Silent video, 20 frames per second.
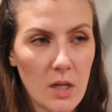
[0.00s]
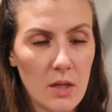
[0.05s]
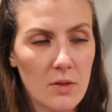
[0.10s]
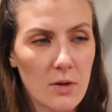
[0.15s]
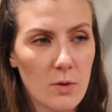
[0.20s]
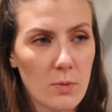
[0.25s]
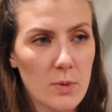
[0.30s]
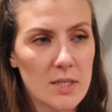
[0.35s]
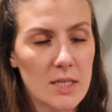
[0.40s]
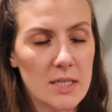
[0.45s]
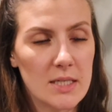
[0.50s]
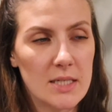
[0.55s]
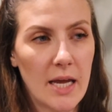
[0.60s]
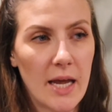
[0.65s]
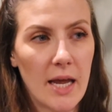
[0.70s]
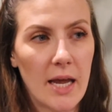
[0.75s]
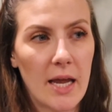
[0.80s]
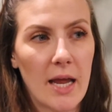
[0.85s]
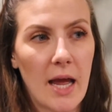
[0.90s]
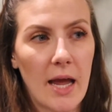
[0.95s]
There was a
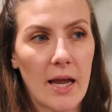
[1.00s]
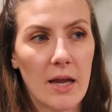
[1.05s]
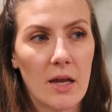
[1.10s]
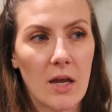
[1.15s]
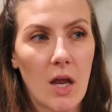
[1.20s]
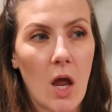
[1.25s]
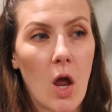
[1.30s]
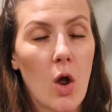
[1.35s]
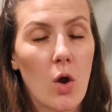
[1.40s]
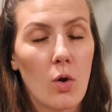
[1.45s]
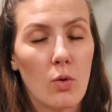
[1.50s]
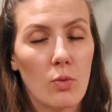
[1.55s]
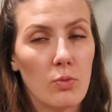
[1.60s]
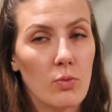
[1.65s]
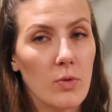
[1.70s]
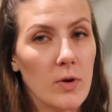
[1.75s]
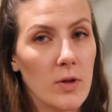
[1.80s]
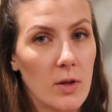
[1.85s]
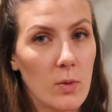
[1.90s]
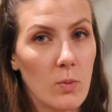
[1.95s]
day I
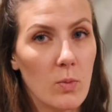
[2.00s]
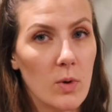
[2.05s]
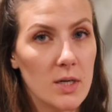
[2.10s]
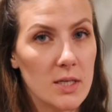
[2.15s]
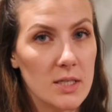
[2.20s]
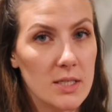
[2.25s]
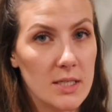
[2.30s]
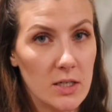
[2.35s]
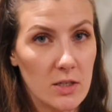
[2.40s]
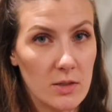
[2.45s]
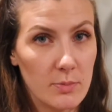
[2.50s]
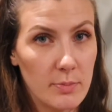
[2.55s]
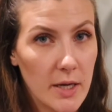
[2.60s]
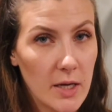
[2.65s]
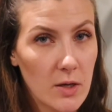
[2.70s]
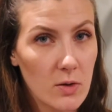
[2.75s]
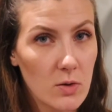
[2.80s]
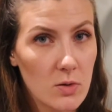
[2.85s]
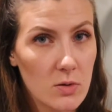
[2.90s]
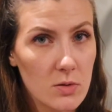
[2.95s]
really wanted dill
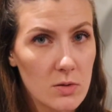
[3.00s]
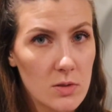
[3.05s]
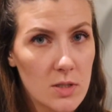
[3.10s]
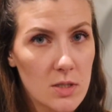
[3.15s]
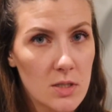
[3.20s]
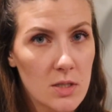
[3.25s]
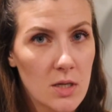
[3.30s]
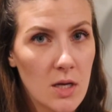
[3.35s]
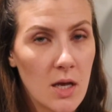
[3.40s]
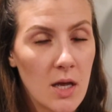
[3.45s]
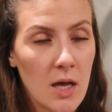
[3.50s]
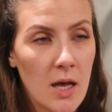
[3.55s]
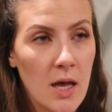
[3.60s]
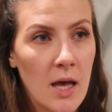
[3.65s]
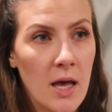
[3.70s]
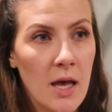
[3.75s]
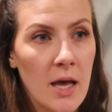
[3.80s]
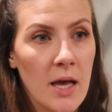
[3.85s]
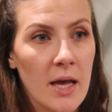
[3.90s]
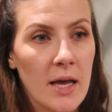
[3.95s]
pickles,
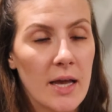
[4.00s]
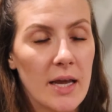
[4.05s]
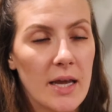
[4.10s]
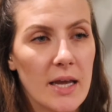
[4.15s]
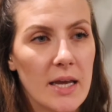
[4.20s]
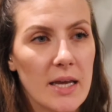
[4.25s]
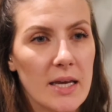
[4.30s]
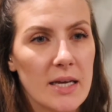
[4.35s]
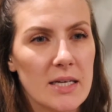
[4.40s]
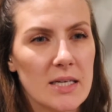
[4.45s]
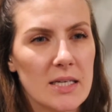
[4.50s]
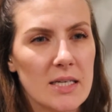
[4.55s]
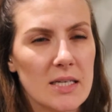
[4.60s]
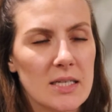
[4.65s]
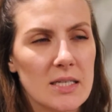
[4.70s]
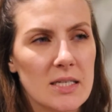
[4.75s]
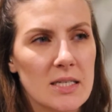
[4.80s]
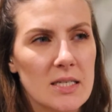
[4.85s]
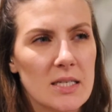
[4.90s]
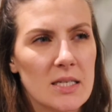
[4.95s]

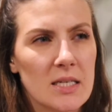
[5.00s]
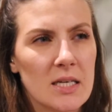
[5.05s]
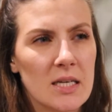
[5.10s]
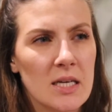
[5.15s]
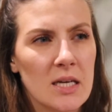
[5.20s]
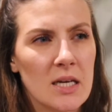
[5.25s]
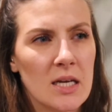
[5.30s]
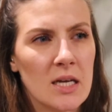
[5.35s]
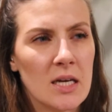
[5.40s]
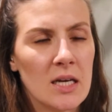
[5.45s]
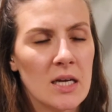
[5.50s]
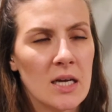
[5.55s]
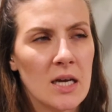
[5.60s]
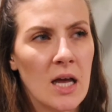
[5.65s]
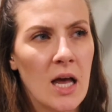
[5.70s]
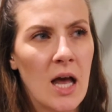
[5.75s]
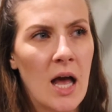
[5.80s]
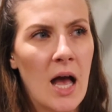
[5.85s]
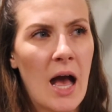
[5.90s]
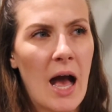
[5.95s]
and
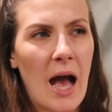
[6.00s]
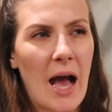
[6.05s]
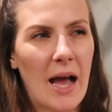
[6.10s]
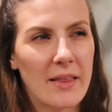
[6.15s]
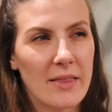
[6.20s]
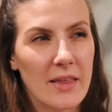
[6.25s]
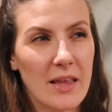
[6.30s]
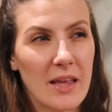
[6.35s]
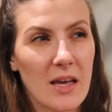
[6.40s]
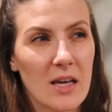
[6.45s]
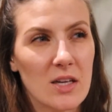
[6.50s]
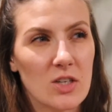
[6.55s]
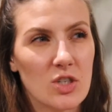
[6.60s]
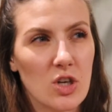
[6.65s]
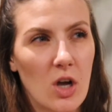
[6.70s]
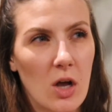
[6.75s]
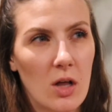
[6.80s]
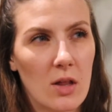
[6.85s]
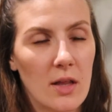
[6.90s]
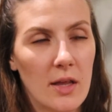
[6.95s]
I think
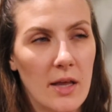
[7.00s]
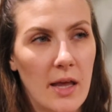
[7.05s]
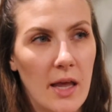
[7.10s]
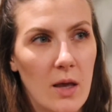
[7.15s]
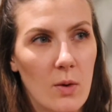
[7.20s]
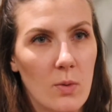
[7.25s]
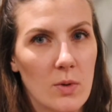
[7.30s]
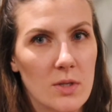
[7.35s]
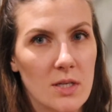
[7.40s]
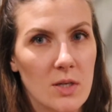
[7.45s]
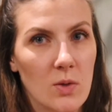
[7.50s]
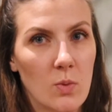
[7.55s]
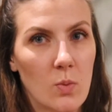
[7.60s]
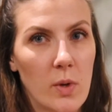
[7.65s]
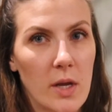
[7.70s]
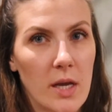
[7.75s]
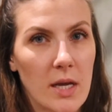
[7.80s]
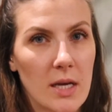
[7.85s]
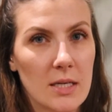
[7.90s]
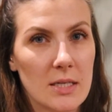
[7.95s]
chocolate cake was in
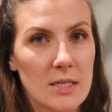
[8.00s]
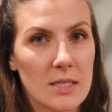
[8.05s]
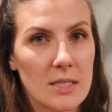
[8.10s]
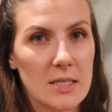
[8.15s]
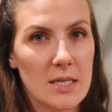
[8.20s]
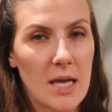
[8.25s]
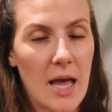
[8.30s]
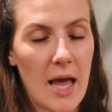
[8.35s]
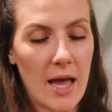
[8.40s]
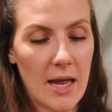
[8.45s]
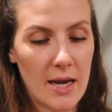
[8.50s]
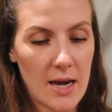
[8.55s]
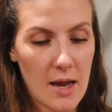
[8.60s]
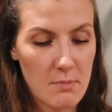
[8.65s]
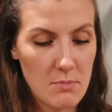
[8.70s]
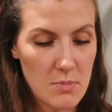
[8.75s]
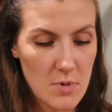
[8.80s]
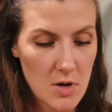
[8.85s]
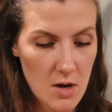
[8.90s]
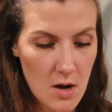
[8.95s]
week 10.
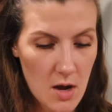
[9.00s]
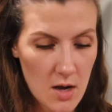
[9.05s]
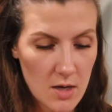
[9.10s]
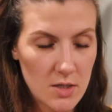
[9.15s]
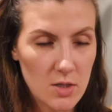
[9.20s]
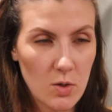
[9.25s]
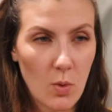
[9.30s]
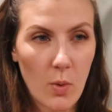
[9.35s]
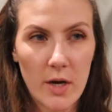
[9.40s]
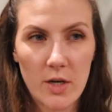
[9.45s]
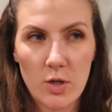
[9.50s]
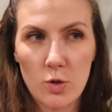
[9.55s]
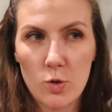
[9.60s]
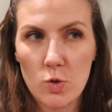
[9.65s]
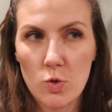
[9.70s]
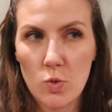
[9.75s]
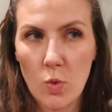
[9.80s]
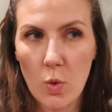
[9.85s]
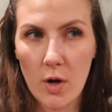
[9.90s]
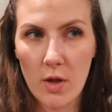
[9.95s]
I'm not quite
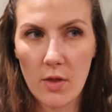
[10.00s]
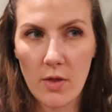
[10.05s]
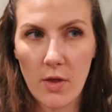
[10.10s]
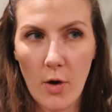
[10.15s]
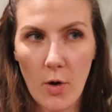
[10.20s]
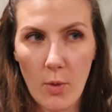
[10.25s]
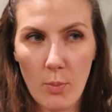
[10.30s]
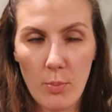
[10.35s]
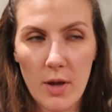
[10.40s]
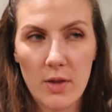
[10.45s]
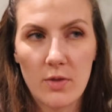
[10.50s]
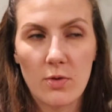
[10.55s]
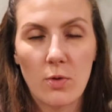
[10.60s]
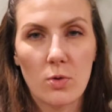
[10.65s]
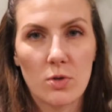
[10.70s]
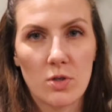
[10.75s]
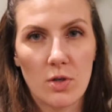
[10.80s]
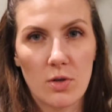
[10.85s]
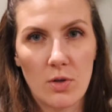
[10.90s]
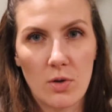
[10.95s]
sure though, but
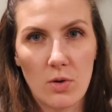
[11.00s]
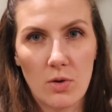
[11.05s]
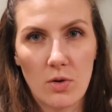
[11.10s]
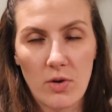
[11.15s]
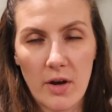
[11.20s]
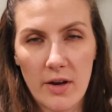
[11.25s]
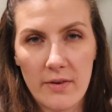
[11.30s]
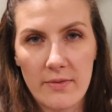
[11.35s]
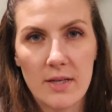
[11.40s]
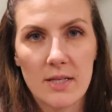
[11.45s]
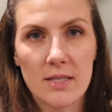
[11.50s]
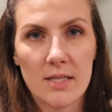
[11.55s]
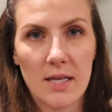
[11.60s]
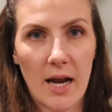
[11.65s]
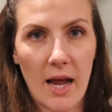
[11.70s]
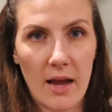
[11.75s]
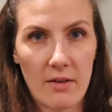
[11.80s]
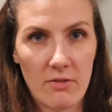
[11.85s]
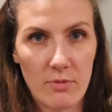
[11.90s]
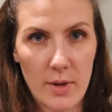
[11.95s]
those are the cravings that
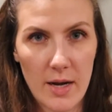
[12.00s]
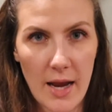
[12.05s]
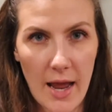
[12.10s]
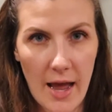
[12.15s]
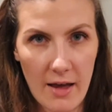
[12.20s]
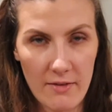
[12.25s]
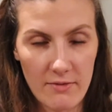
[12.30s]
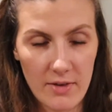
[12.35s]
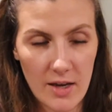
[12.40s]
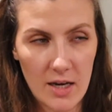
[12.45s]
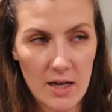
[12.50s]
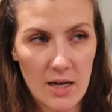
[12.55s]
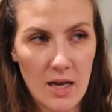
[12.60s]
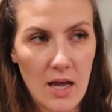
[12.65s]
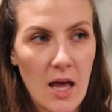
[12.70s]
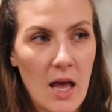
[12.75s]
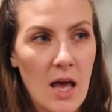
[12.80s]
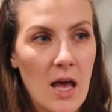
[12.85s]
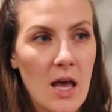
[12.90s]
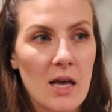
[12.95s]
I've been having.
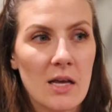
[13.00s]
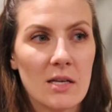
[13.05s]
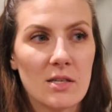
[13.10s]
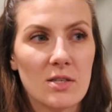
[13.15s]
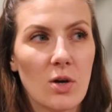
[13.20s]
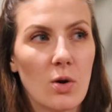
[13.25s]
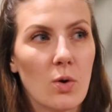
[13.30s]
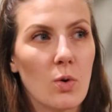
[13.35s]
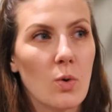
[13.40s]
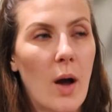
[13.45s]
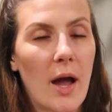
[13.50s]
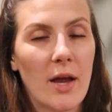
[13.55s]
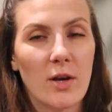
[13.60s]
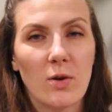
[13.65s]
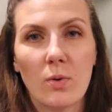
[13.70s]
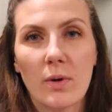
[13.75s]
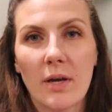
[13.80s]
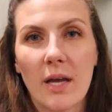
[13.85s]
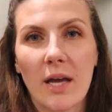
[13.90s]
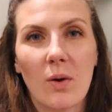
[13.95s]
So I
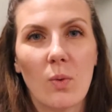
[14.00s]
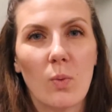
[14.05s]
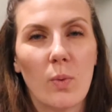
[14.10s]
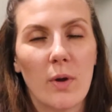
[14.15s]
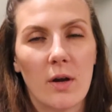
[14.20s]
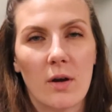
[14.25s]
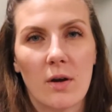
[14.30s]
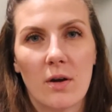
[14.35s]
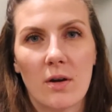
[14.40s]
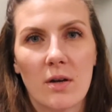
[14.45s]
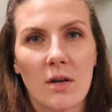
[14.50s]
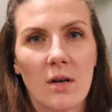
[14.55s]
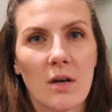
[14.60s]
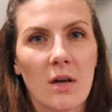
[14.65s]
don't get weird,